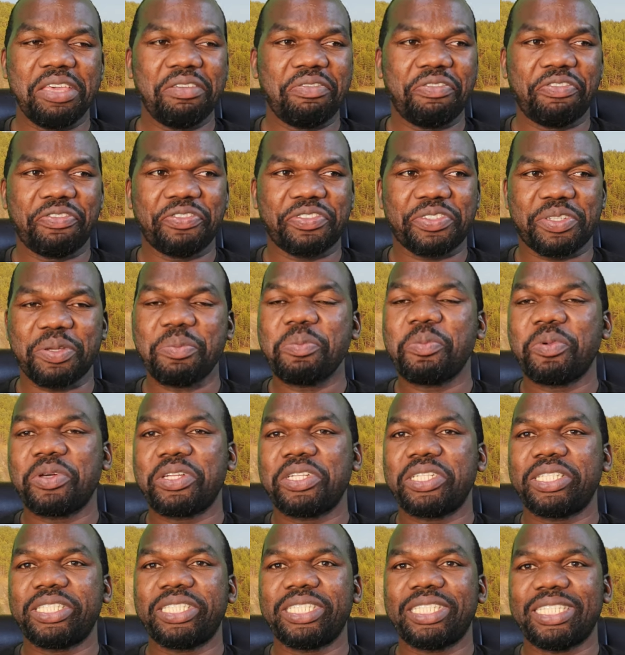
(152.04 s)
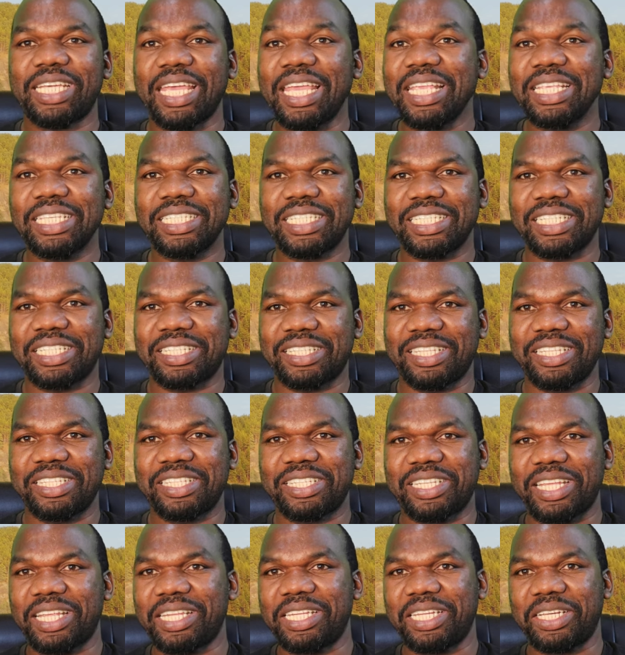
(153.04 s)
If someone changes the
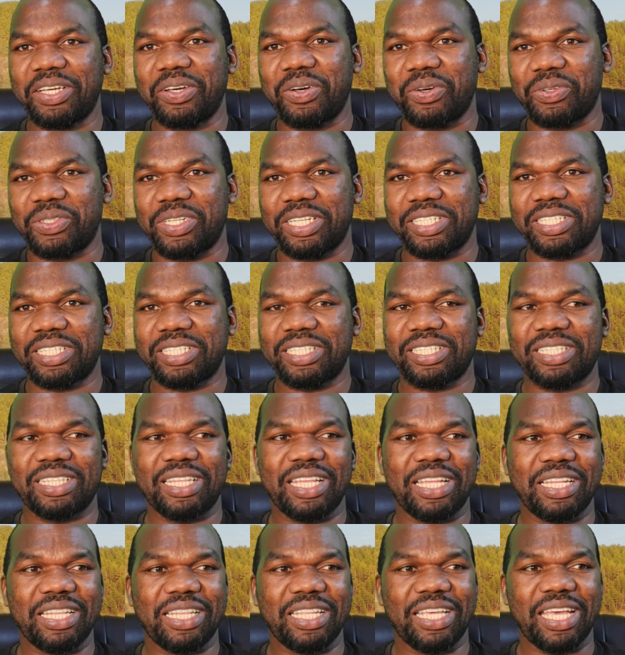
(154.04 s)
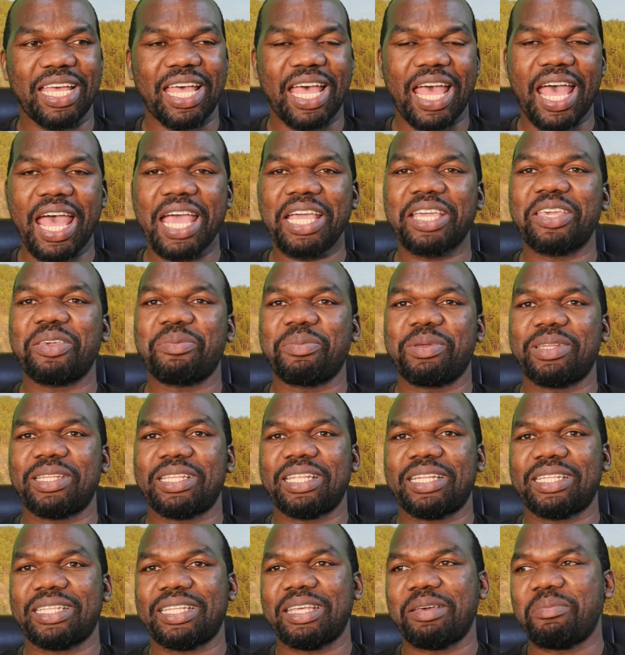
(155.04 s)
standing orders, then the
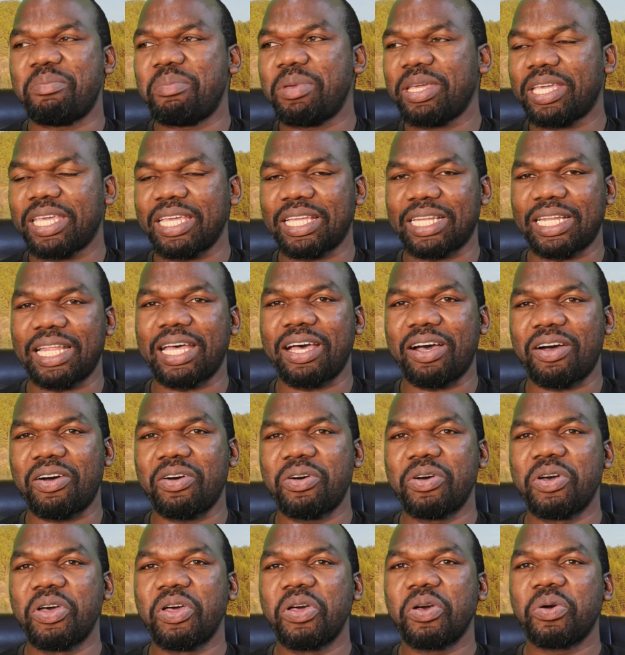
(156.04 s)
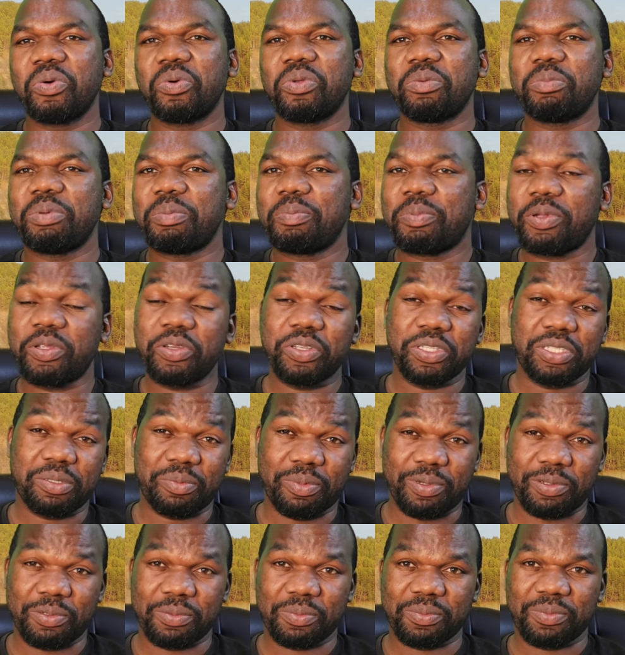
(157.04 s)
argument that they're making now would be
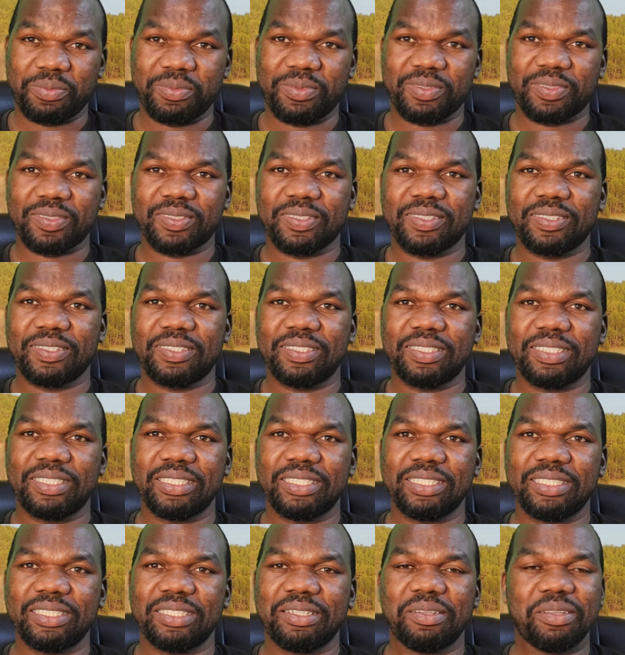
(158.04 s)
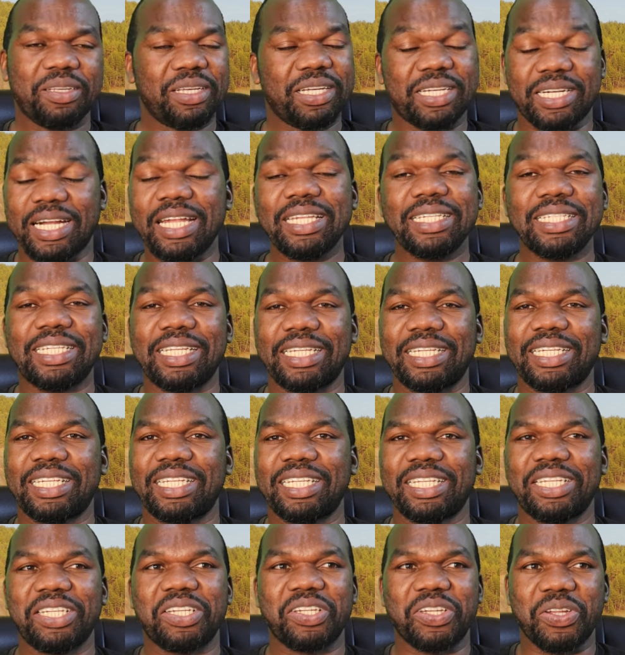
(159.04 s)
plausible.
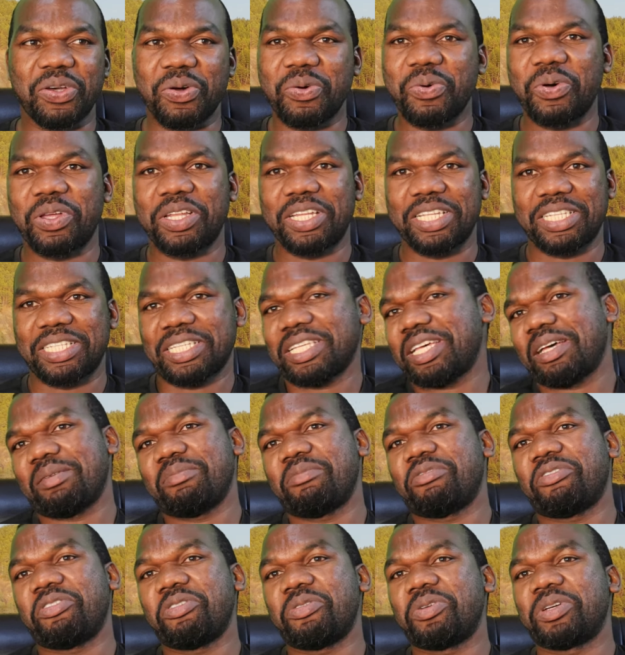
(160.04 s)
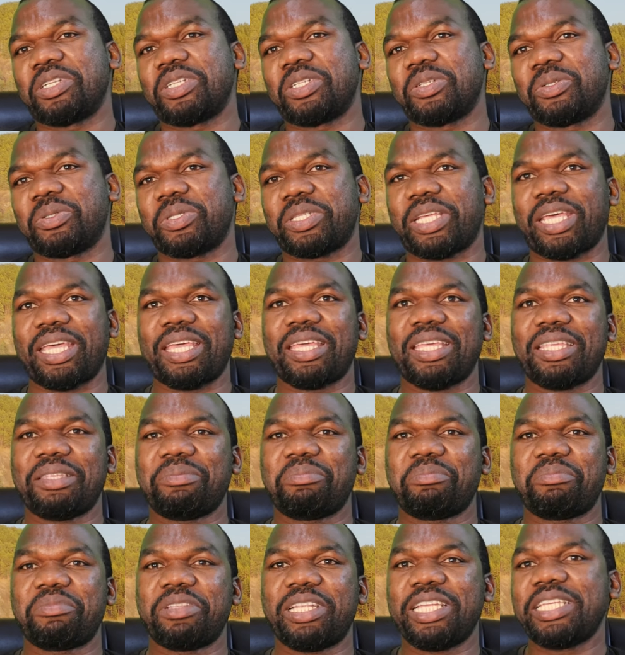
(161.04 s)
Granted, no one has come forward to
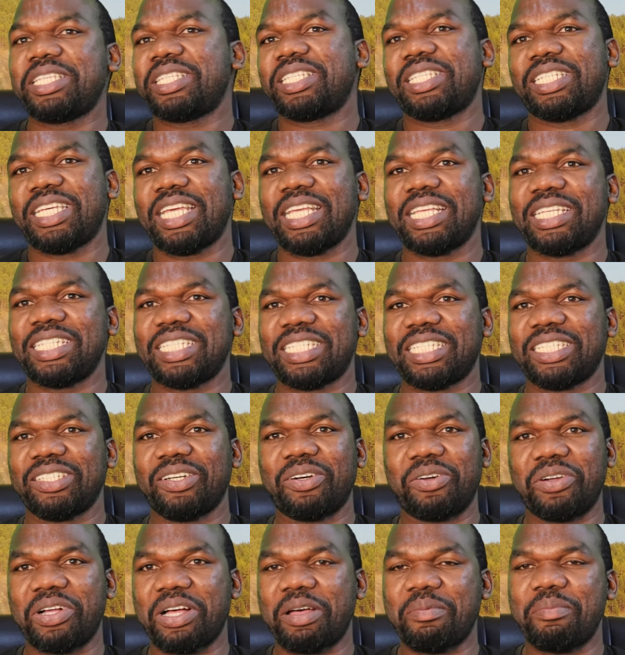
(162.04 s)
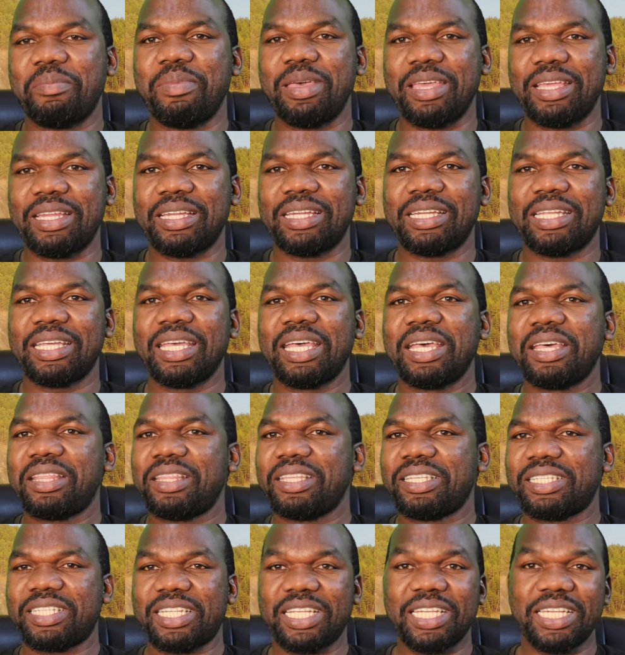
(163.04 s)
say, let's change or amend
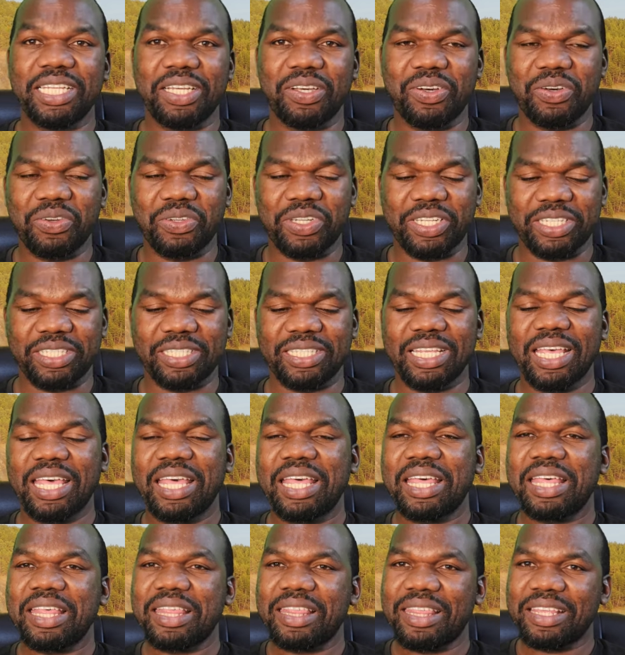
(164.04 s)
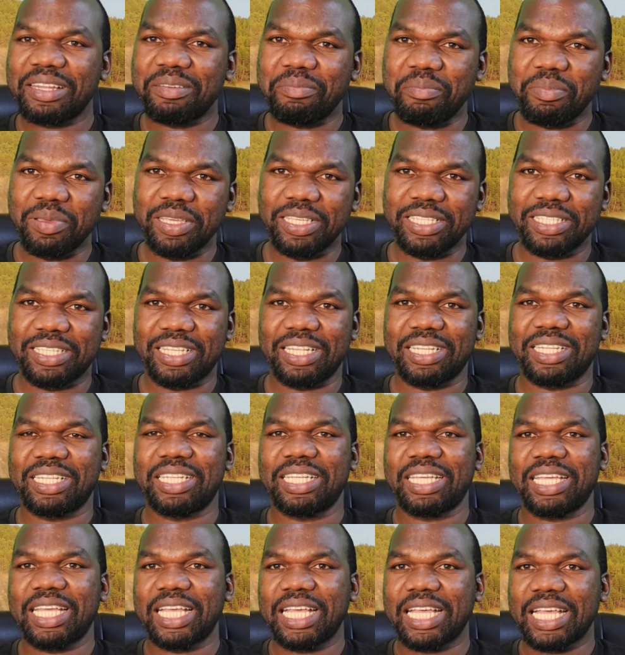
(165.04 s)
the standing orders. That means
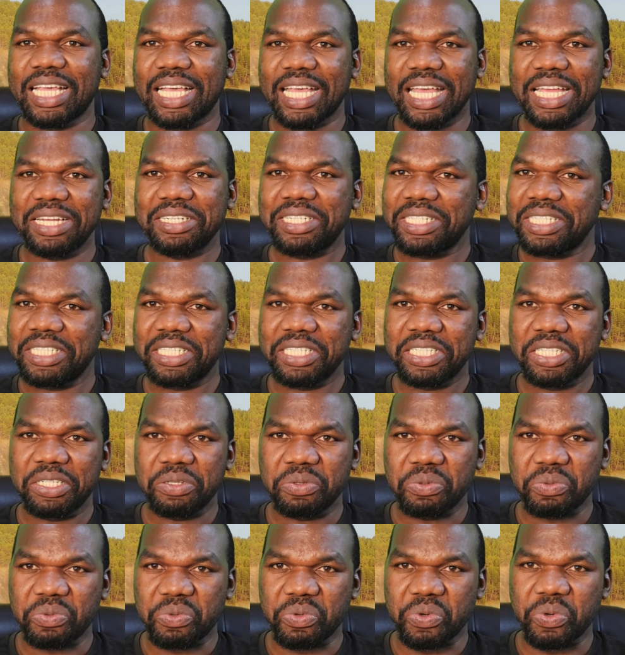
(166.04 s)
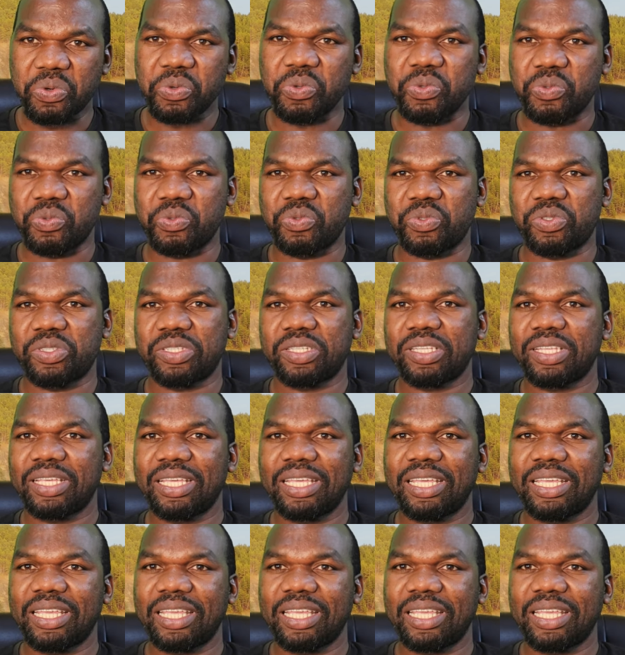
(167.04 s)
that the current rules